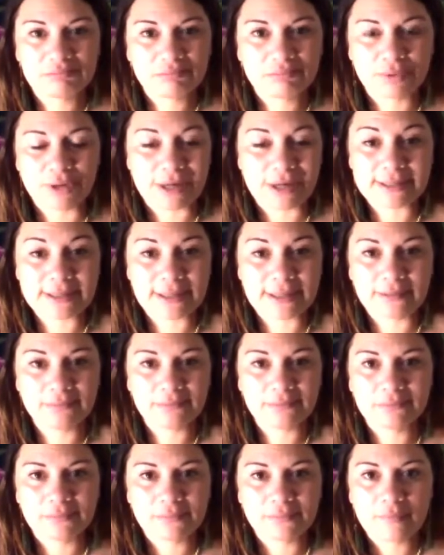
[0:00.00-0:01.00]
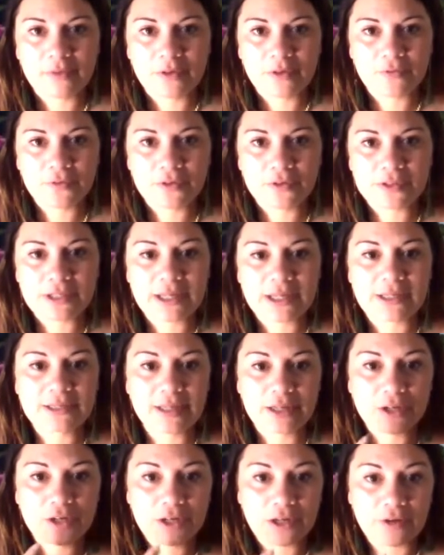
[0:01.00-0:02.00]
pricing, first class,
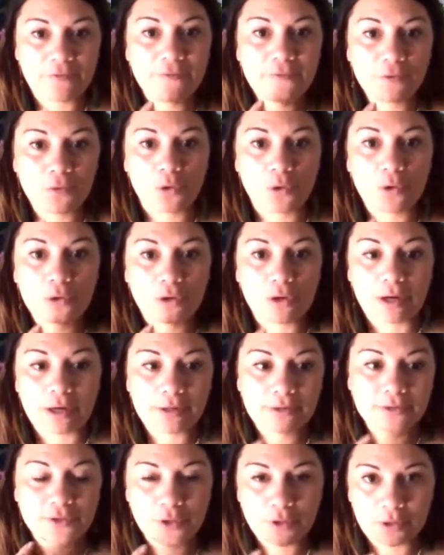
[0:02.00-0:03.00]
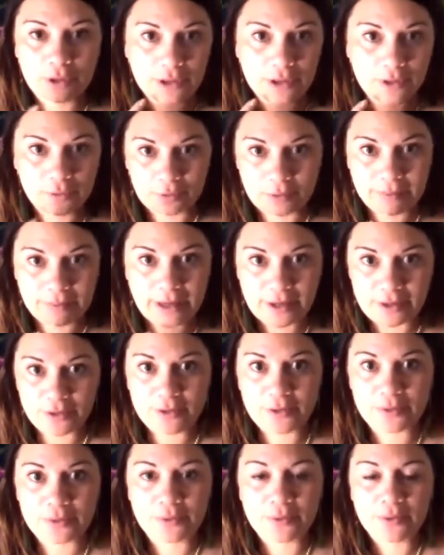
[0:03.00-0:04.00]
like you get full on, like totally all about
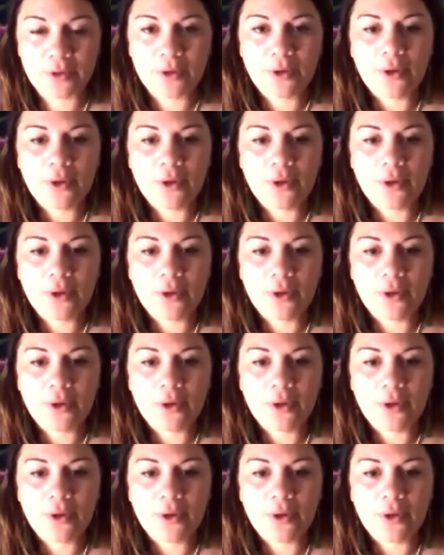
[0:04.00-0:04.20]
you.